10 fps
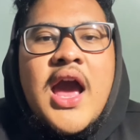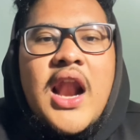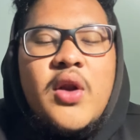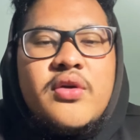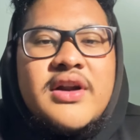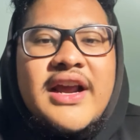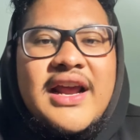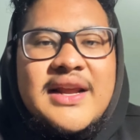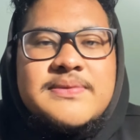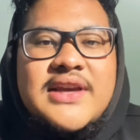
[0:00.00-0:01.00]
Lunar
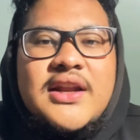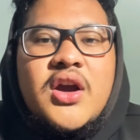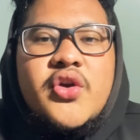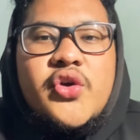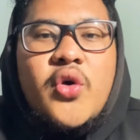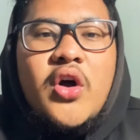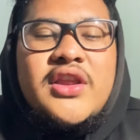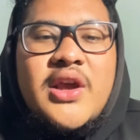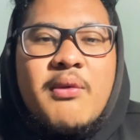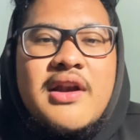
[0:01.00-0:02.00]
eclipse can occur
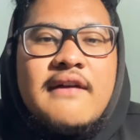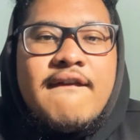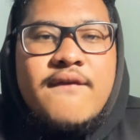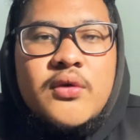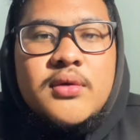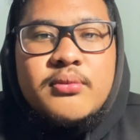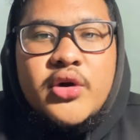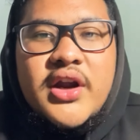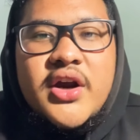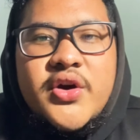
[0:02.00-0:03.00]
only when the full
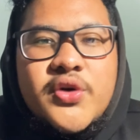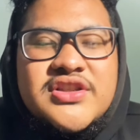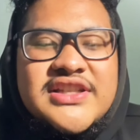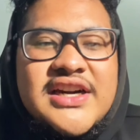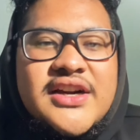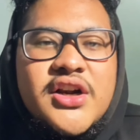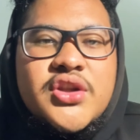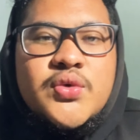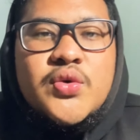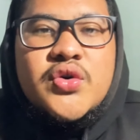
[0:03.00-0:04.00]
moon occurs near the
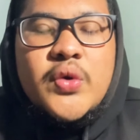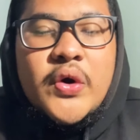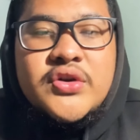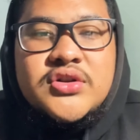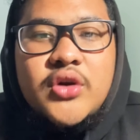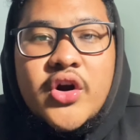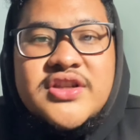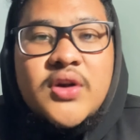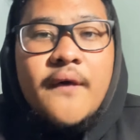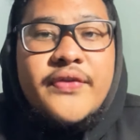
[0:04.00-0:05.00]
two
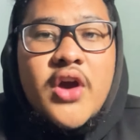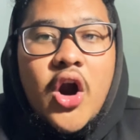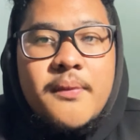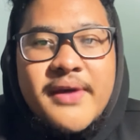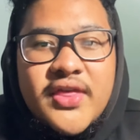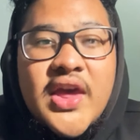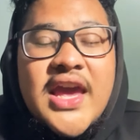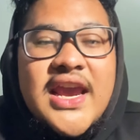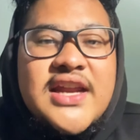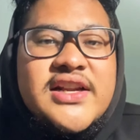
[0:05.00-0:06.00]
nodes of the orbit,
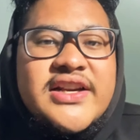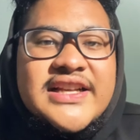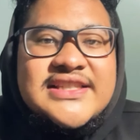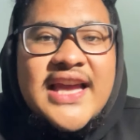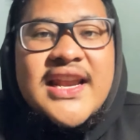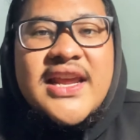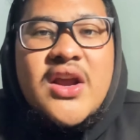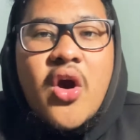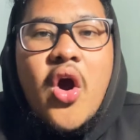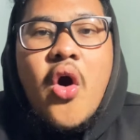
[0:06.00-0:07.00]
either the
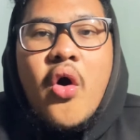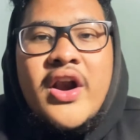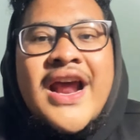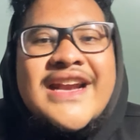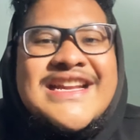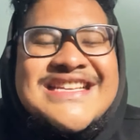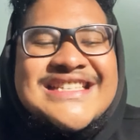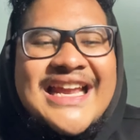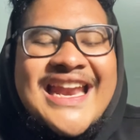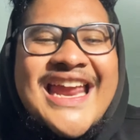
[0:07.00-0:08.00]
ascending or
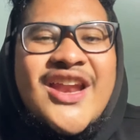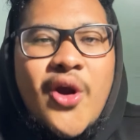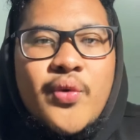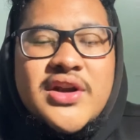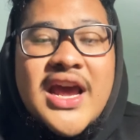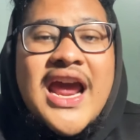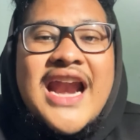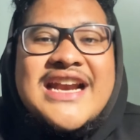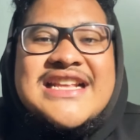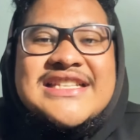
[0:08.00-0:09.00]
descending node.
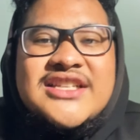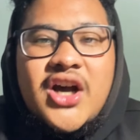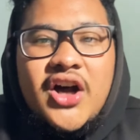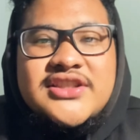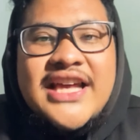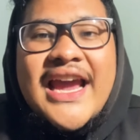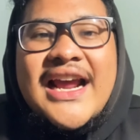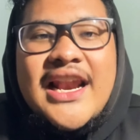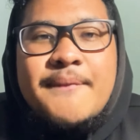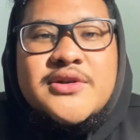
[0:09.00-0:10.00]
This causes
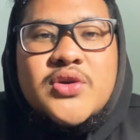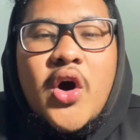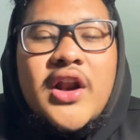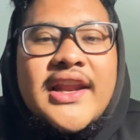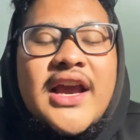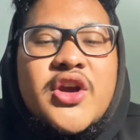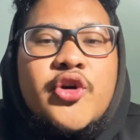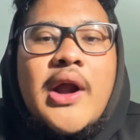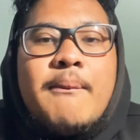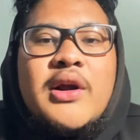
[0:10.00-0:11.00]
eclipse to only
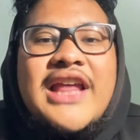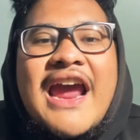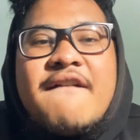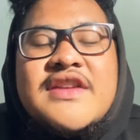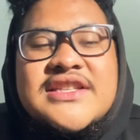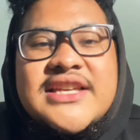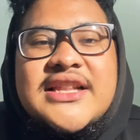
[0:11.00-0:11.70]
occur about every 6